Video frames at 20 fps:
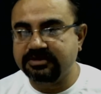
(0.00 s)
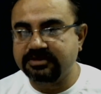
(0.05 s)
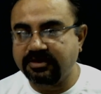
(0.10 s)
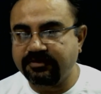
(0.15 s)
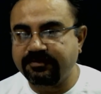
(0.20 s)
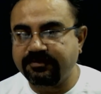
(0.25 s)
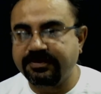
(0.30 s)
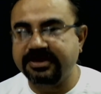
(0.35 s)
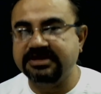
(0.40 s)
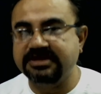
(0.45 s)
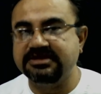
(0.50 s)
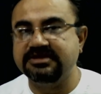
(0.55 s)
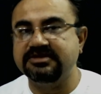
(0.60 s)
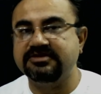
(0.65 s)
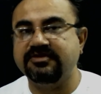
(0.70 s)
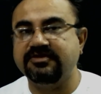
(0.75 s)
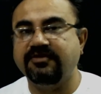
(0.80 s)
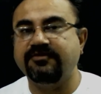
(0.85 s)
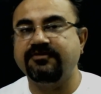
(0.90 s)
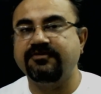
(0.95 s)
of presence
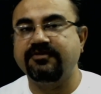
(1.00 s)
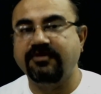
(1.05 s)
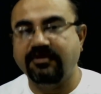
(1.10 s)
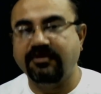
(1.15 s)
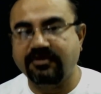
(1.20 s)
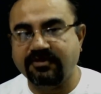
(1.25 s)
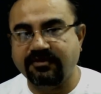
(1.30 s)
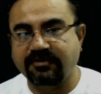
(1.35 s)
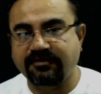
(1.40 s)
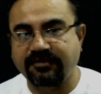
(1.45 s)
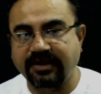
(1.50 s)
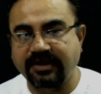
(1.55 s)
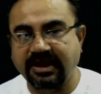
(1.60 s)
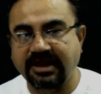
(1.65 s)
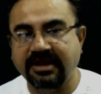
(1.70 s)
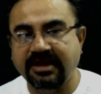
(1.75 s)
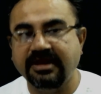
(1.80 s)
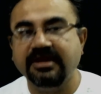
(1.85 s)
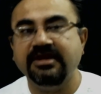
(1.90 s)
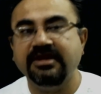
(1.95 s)
of
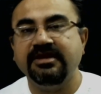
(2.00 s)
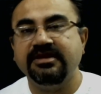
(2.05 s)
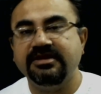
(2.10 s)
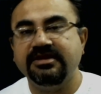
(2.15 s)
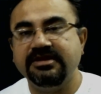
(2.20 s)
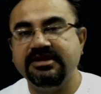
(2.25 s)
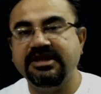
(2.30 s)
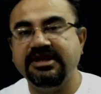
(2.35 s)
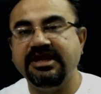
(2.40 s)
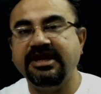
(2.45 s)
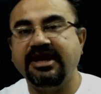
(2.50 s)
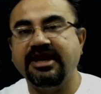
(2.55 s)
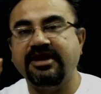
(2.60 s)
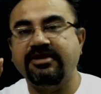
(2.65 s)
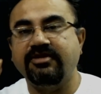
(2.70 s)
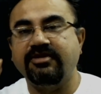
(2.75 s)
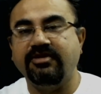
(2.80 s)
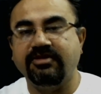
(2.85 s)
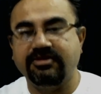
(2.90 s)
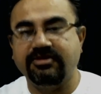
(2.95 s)
chlorophyll, they are
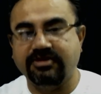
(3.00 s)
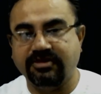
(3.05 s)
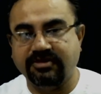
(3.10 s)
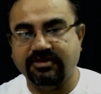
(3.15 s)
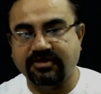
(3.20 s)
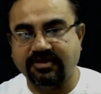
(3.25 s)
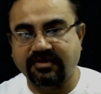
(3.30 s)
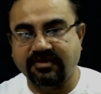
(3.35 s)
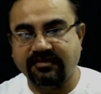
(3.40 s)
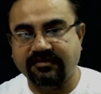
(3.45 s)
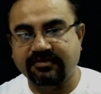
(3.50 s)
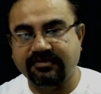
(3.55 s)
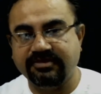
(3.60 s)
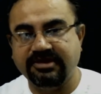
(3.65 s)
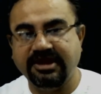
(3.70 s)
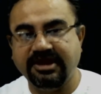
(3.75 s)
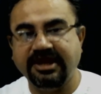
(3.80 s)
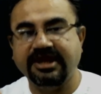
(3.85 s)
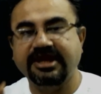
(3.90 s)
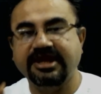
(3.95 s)
autotroph.
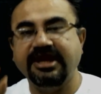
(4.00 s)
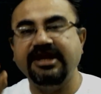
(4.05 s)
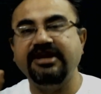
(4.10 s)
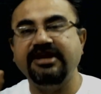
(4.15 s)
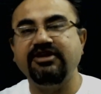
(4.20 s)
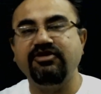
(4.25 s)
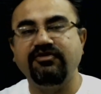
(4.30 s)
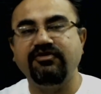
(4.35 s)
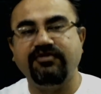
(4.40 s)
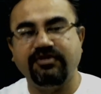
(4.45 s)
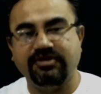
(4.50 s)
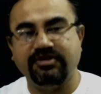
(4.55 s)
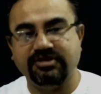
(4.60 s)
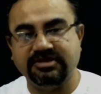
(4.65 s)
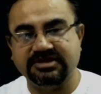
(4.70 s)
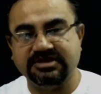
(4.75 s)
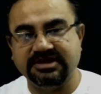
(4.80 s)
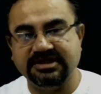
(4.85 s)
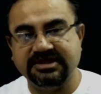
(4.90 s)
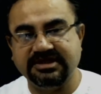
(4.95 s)
They can do
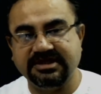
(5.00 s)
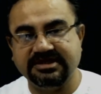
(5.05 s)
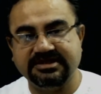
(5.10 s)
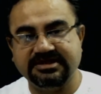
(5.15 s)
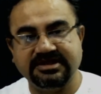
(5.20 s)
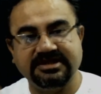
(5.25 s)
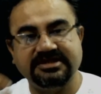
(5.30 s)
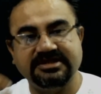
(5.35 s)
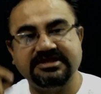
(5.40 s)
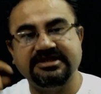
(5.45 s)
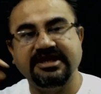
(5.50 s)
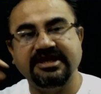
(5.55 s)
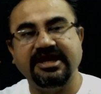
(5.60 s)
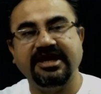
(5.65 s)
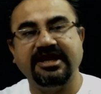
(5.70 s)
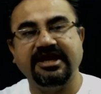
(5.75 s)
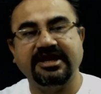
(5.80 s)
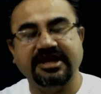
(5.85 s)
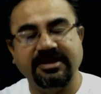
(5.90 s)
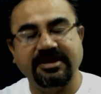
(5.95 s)
photosynthesis. They
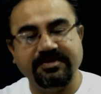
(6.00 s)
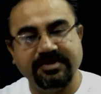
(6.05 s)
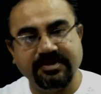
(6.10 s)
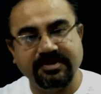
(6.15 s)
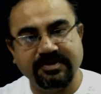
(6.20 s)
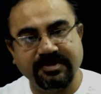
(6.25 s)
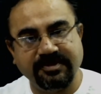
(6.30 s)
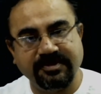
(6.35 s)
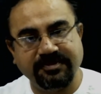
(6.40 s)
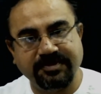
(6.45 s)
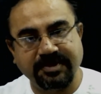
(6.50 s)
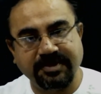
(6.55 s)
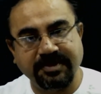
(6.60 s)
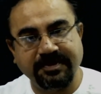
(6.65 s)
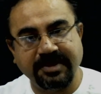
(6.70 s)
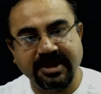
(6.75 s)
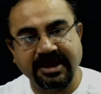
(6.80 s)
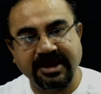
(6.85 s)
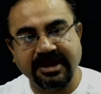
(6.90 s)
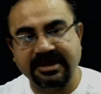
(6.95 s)
are capable of
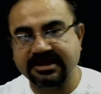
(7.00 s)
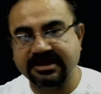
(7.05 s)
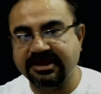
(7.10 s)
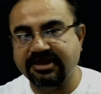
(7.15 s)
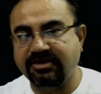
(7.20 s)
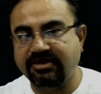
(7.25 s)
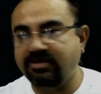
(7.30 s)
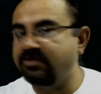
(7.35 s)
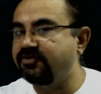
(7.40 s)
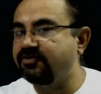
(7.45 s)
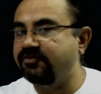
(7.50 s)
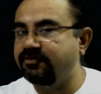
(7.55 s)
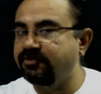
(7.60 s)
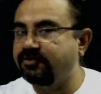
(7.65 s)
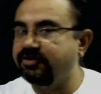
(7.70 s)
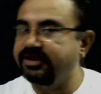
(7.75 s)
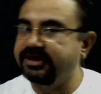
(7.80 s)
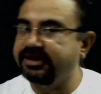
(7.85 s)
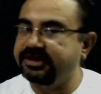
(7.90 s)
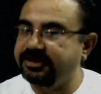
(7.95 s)
preparing their own
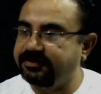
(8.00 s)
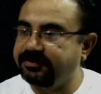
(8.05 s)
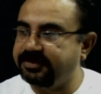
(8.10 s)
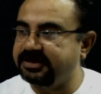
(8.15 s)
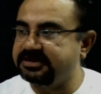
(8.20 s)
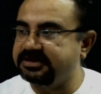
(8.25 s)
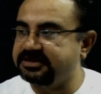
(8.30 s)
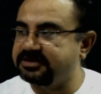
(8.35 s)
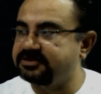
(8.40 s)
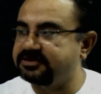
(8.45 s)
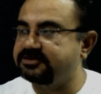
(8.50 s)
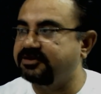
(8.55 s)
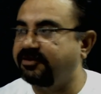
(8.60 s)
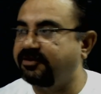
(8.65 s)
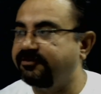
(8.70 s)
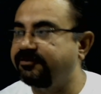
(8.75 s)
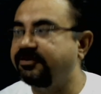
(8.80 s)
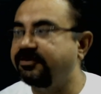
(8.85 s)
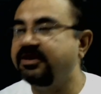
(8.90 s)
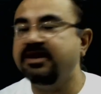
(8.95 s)
food in the presence
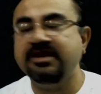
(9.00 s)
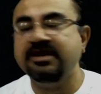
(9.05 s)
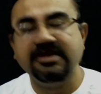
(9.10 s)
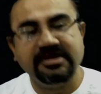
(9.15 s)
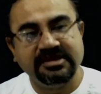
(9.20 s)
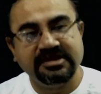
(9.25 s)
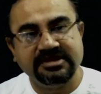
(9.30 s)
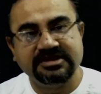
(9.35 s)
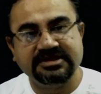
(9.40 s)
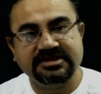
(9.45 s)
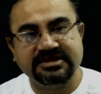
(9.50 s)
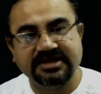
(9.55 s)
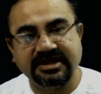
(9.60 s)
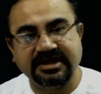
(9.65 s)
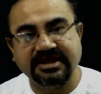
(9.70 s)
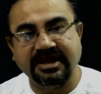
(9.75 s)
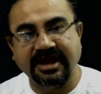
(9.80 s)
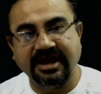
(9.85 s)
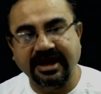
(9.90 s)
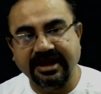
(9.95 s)
of
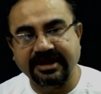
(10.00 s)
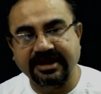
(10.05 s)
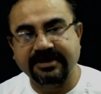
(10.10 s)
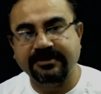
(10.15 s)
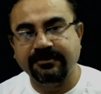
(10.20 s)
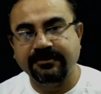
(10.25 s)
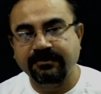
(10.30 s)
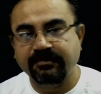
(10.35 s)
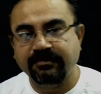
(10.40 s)
sunlight.